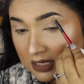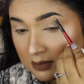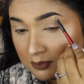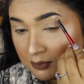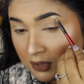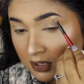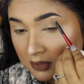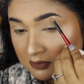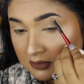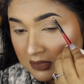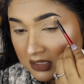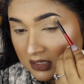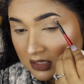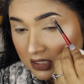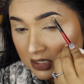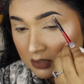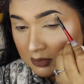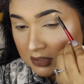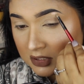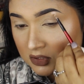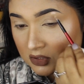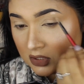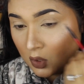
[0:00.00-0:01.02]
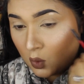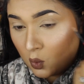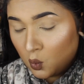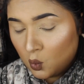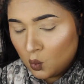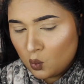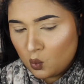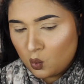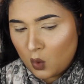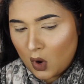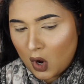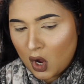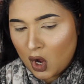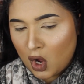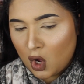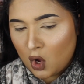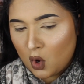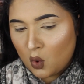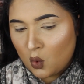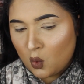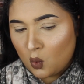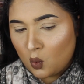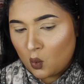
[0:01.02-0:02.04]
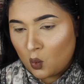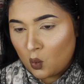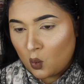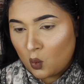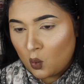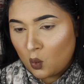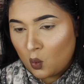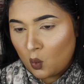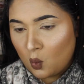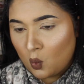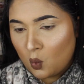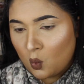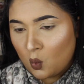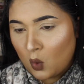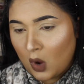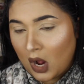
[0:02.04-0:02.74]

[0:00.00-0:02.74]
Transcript: up on me a little bit today. Whoa!